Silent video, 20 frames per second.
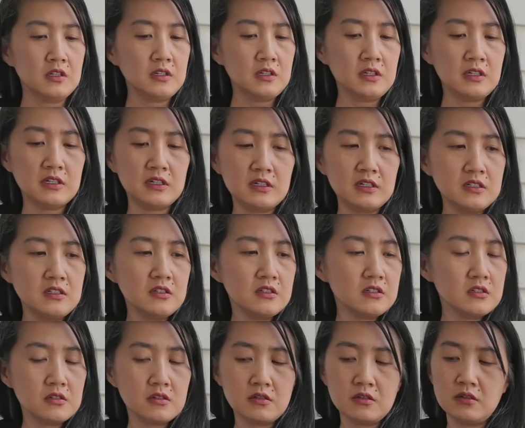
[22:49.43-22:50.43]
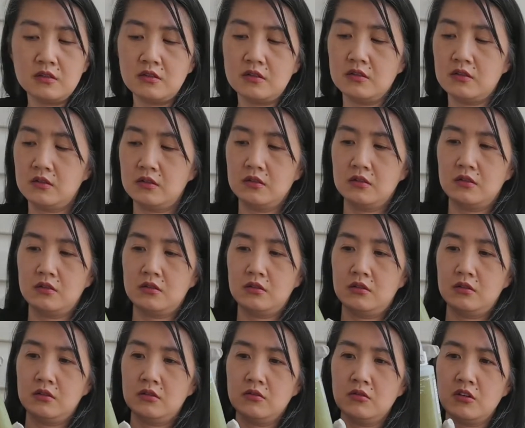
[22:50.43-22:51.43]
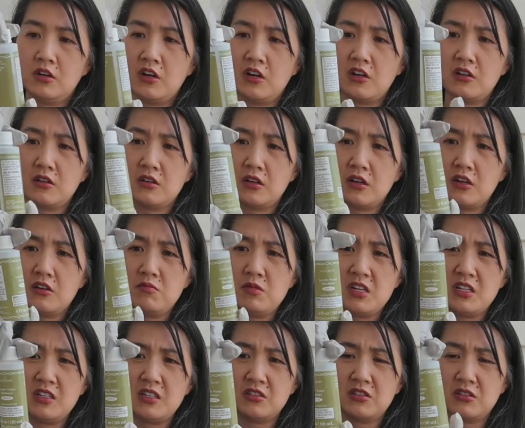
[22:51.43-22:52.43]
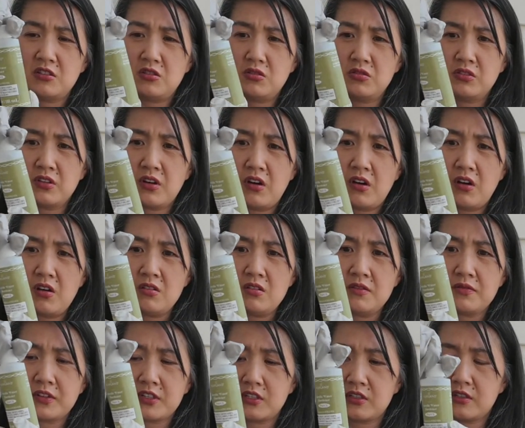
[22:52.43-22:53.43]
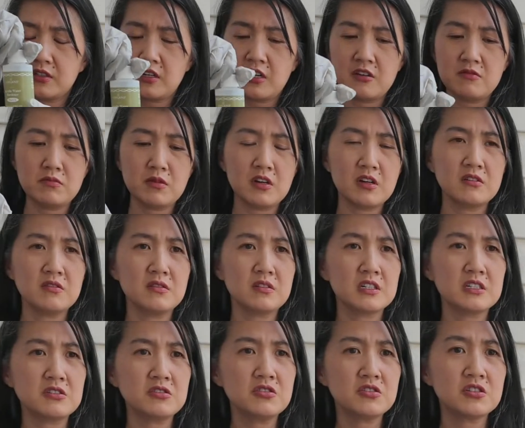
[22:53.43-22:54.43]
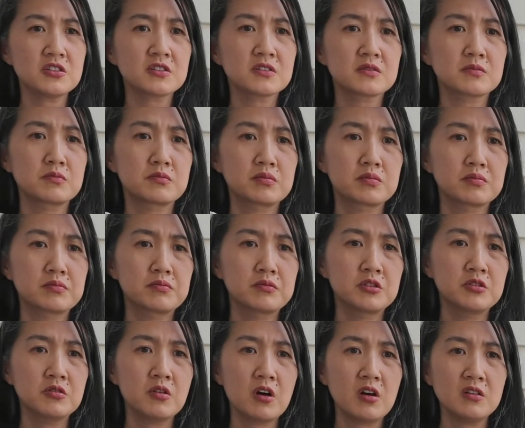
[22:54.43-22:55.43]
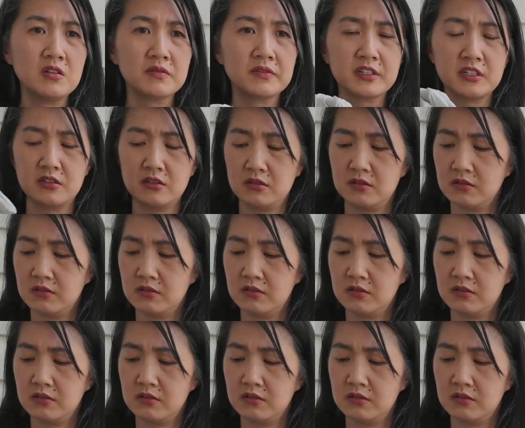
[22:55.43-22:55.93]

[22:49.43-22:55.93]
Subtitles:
And I may need to use all of it. I should just do all of it.